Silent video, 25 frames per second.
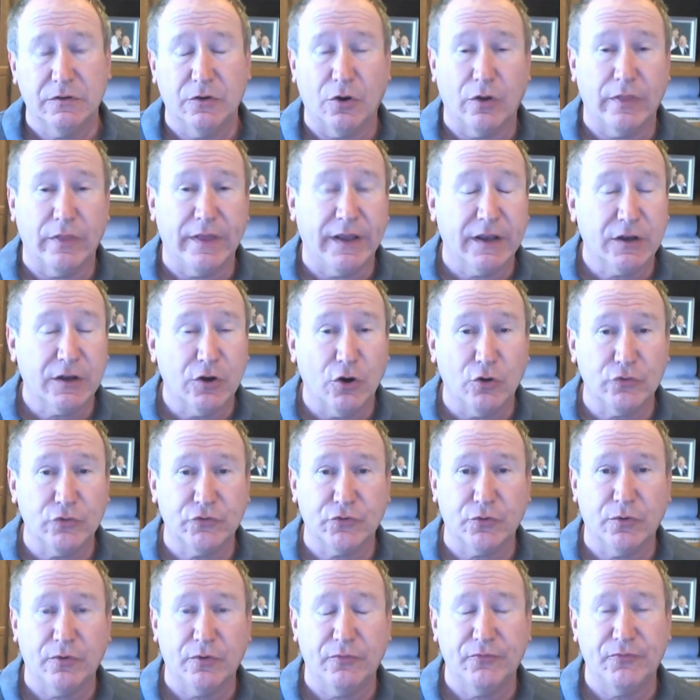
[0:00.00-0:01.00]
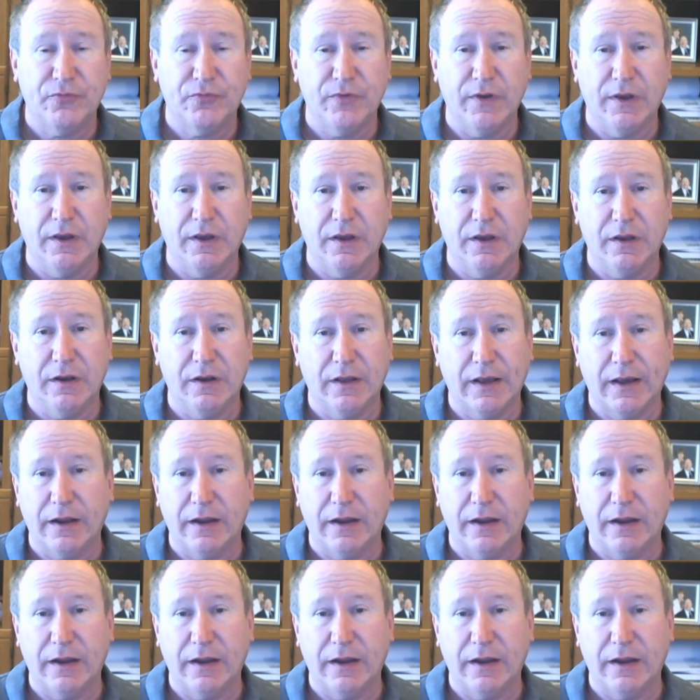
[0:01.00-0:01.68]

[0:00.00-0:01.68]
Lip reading: are they a cultural fit?